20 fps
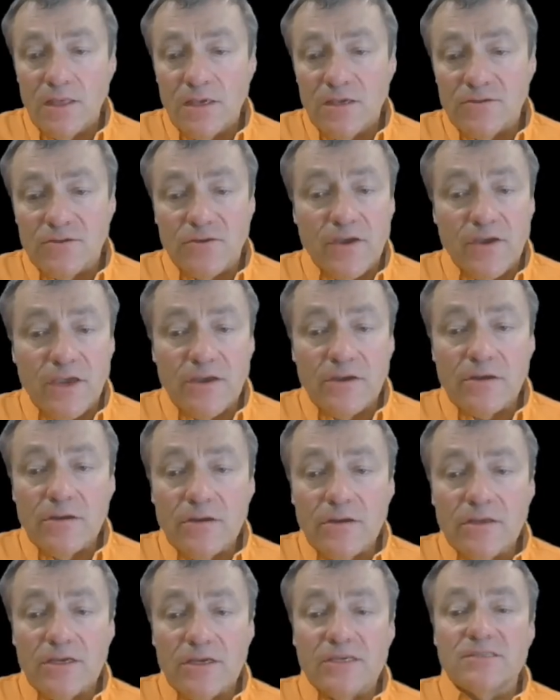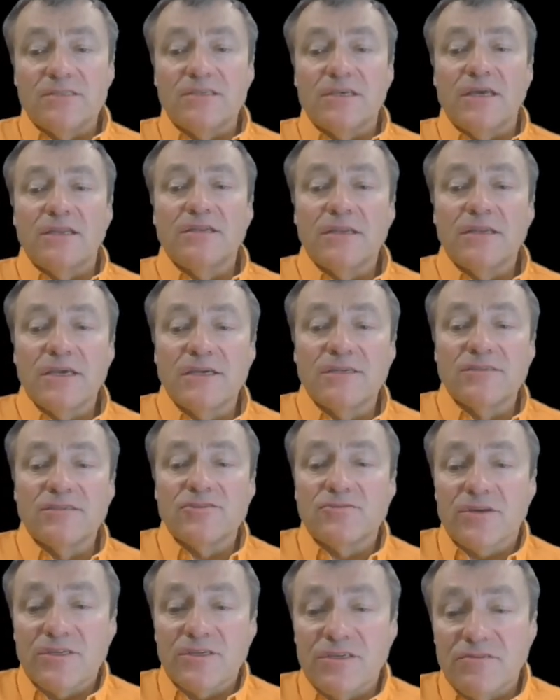So here is an
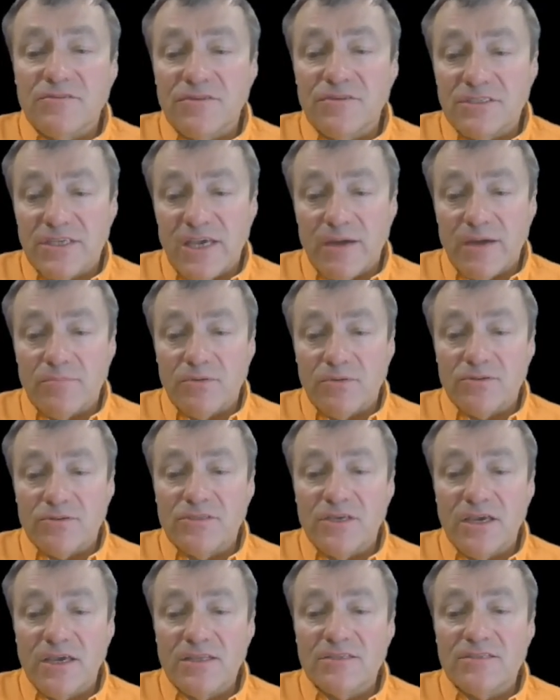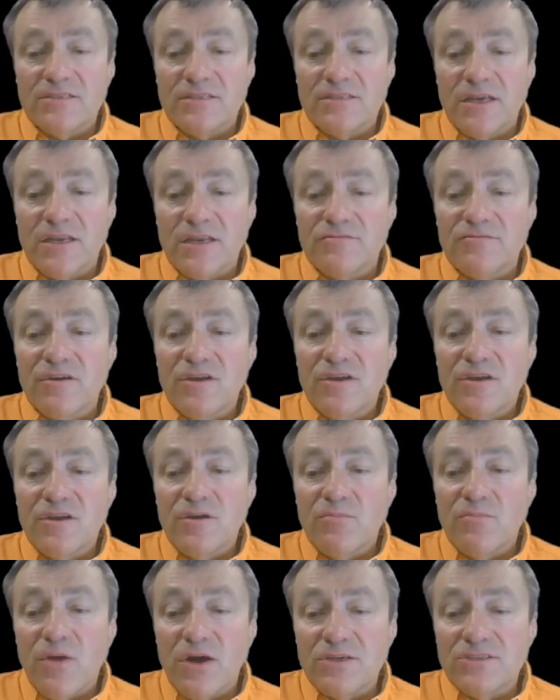instructive example. Take the set of
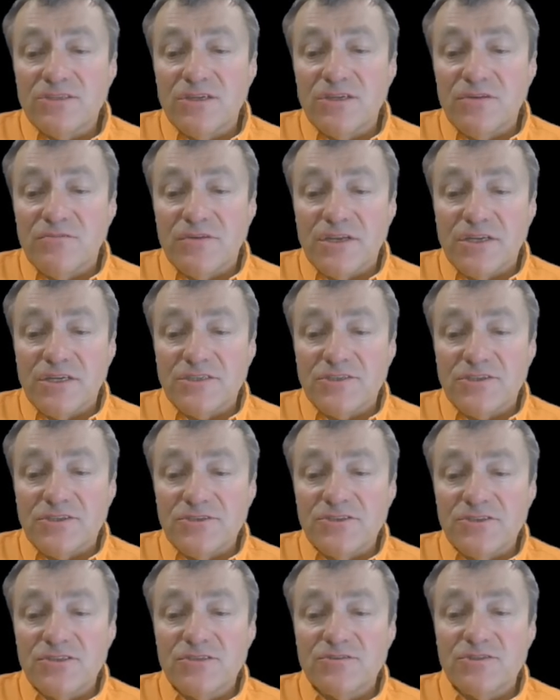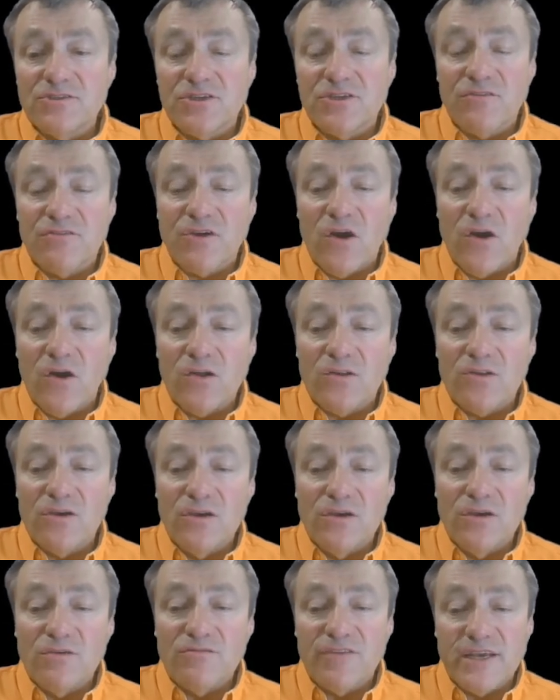positive integers, which I've called
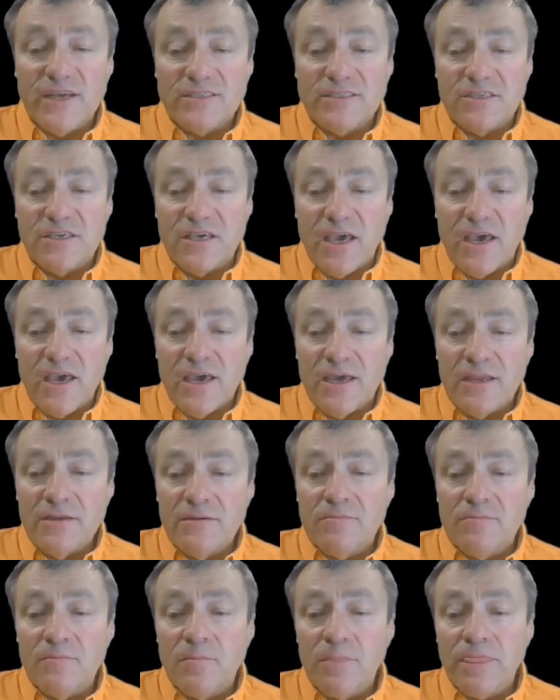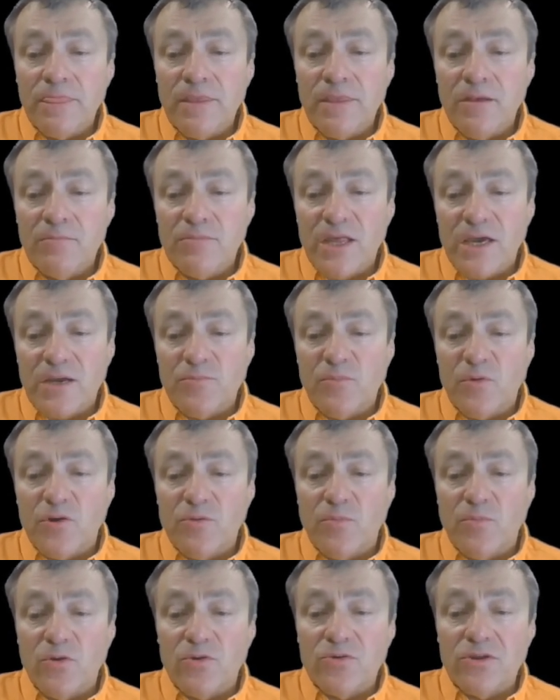fancy n,
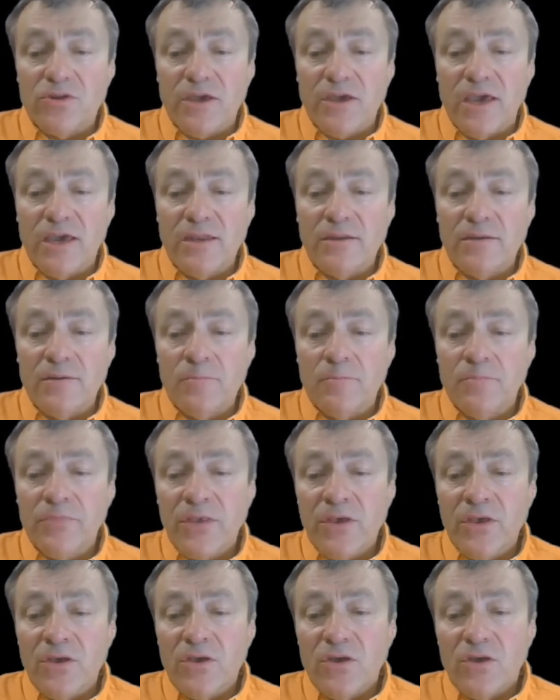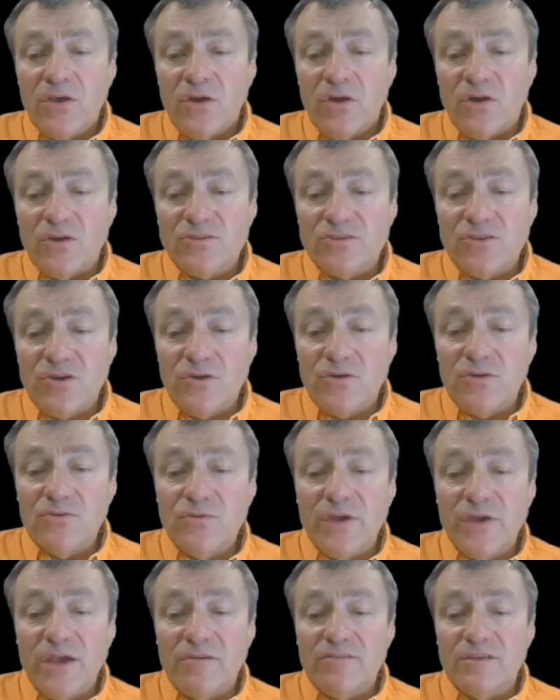blackboard bold n. Also,
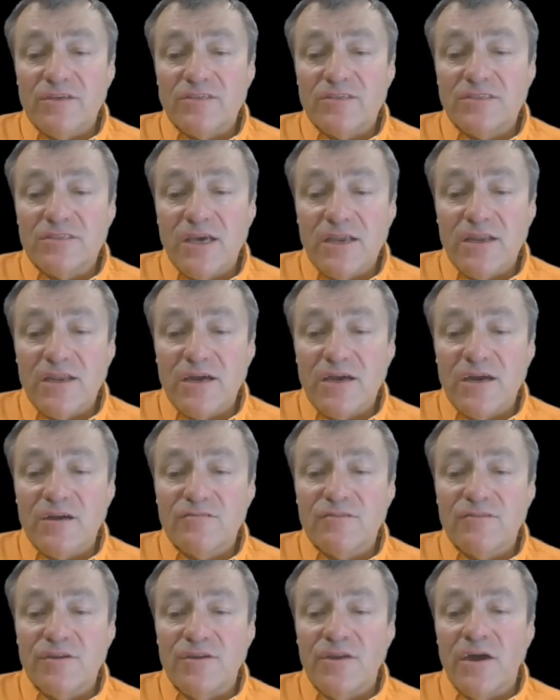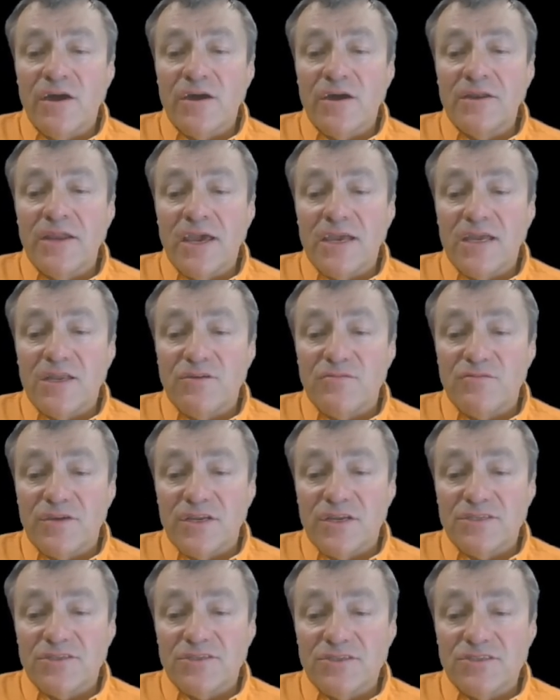we have the set of non-negative
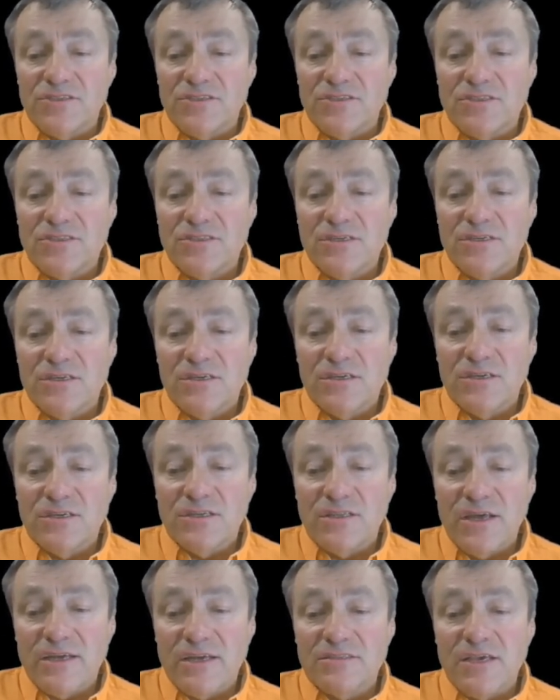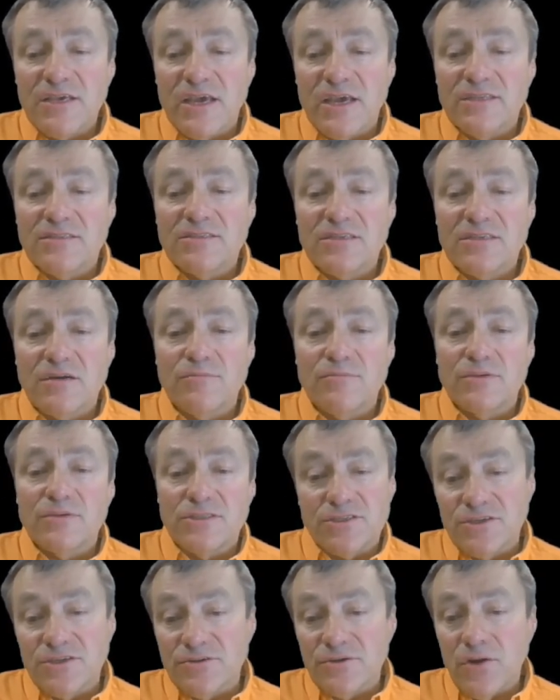integers, that's n sub
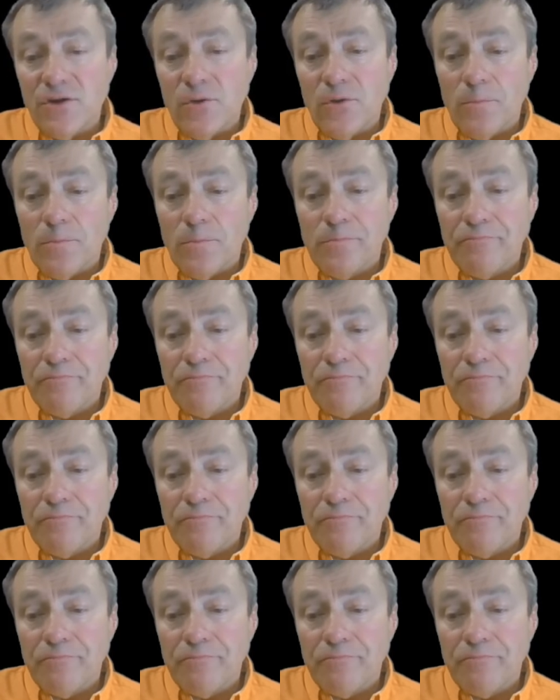0.